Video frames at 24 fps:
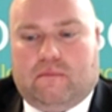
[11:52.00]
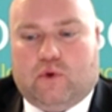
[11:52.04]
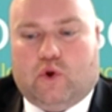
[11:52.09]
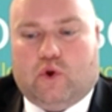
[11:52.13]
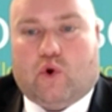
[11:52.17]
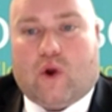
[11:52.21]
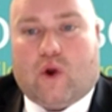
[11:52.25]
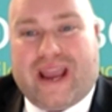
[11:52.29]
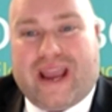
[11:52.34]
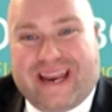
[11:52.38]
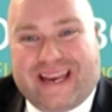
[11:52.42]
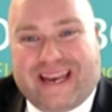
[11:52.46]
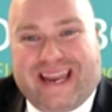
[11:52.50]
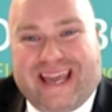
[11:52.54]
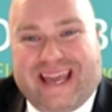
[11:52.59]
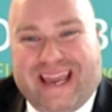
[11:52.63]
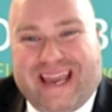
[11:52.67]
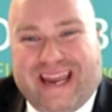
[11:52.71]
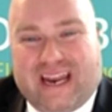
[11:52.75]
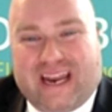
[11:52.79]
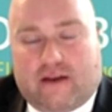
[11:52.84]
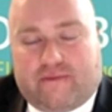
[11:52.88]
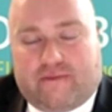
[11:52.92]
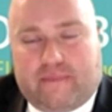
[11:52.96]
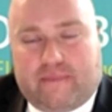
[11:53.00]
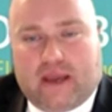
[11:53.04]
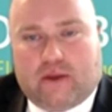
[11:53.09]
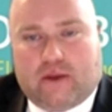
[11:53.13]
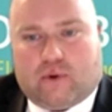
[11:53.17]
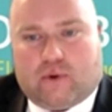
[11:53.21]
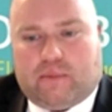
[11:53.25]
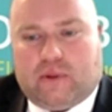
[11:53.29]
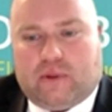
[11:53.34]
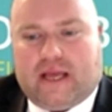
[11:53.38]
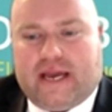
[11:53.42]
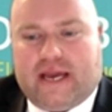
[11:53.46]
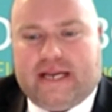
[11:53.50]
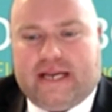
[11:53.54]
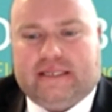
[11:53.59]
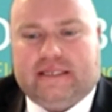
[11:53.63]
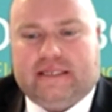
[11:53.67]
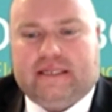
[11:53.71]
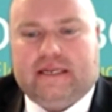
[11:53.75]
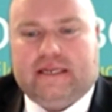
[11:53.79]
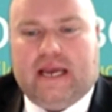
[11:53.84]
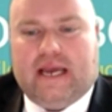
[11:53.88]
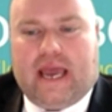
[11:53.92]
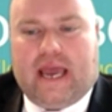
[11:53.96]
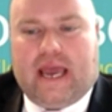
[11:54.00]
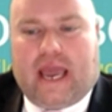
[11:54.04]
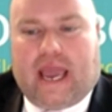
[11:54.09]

great need of being replaced,